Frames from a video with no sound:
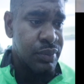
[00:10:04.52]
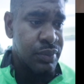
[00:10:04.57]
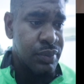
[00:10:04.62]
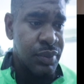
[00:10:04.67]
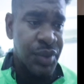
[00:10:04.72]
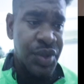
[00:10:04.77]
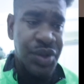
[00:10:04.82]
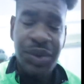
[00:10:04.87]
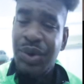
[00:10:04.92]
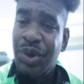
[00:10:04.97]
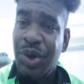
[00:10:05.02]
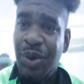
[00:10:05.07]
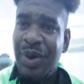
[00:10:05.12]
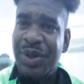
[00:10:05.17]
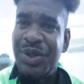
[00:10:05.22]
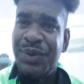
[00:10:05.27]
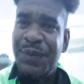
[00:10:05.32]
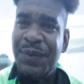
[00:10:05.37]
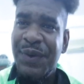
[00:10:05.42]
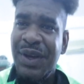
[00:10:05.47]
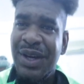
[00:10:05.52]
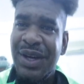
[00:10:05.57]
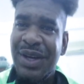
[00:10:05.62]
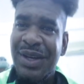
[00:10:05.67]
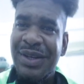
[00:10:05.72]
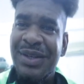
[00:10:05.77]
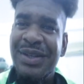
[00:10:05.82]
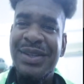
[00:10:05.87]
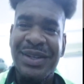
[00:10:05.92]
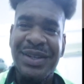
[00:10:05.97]
You don't know what to
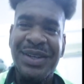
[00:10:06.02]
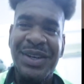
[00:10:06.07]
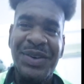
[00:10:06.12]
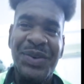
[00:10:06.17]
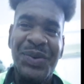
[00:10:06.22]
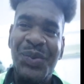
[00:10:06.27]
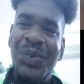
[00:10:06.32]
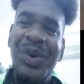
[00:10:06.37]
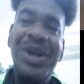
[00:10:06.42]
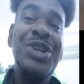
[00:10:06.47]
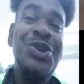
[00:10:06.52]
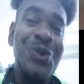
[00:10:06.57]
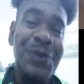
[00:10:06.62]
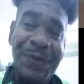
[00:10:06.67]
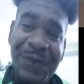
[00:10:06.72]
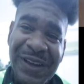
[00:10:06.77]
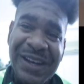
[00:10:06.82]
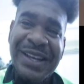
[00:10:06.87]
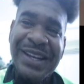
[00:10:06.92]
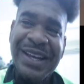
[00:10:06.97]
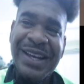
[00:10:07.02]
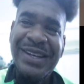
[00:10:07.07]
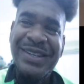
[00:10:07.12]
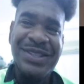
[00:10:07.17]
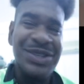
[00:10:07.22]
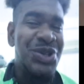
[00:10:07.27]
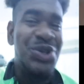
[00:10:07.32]
think? Well, you feeling it?